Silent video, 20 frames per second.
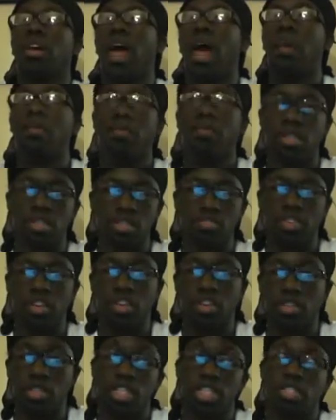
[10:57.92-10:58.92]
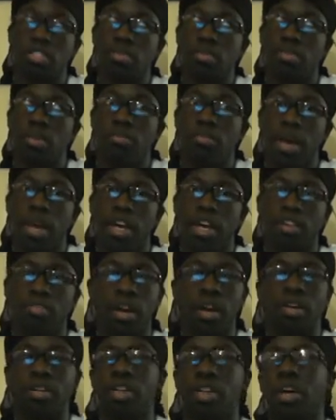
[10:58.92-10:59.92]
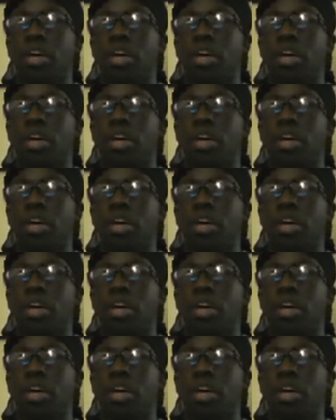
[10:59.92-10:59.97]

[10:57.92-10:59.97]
atmosphere, just to be background.